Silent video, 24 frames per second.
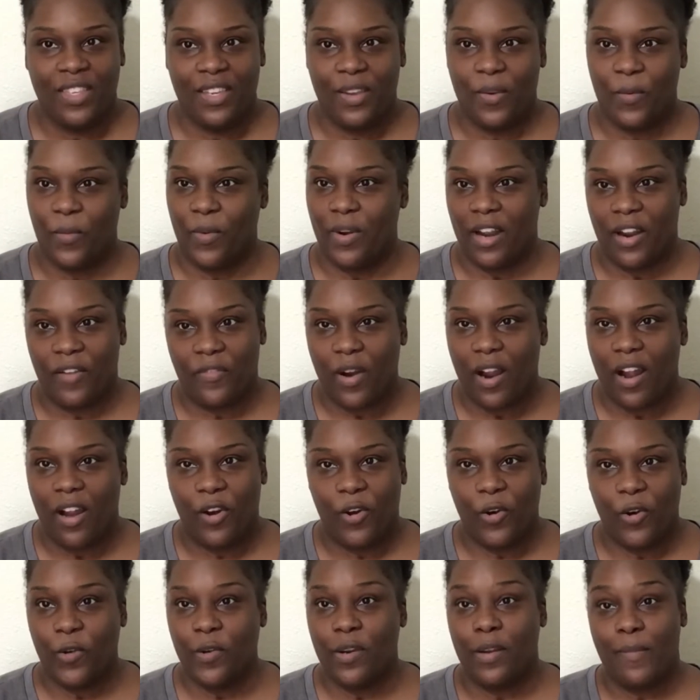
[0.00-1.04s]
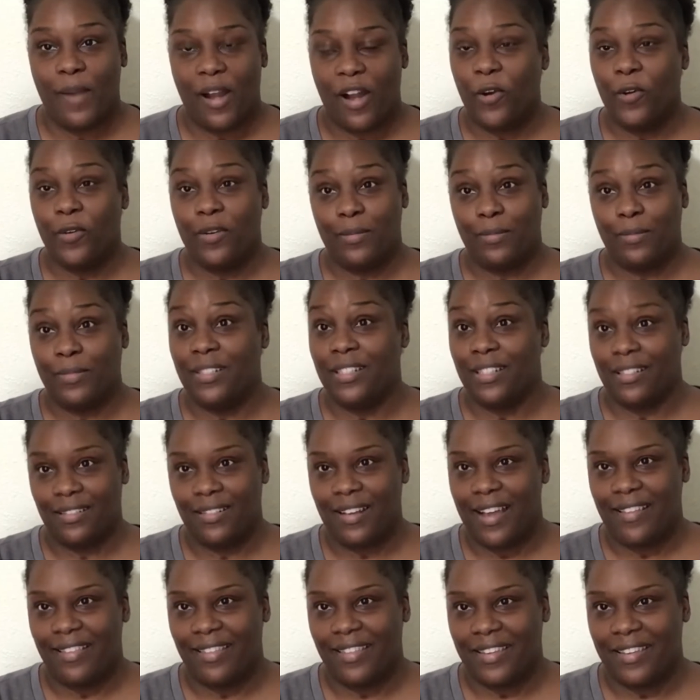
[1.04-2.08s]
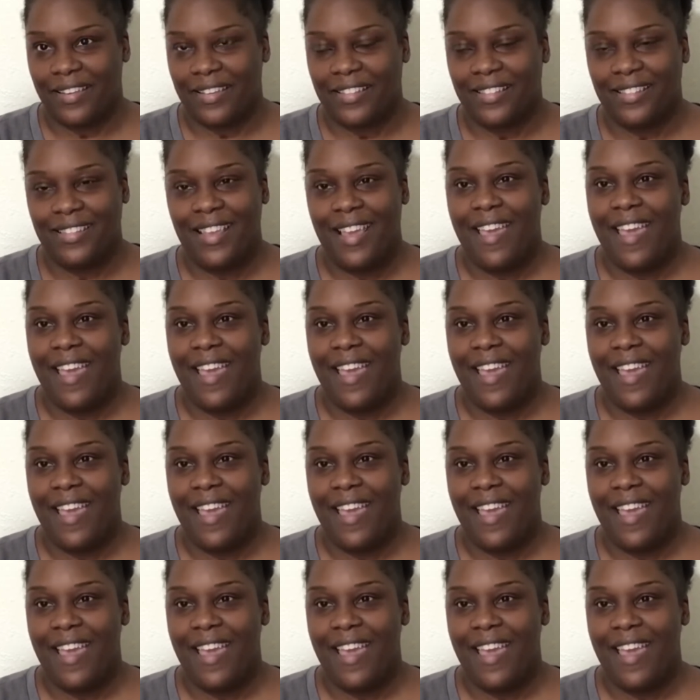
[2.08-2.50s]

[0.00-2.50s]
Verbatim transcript: Whenever I hold him, I hold him just like this.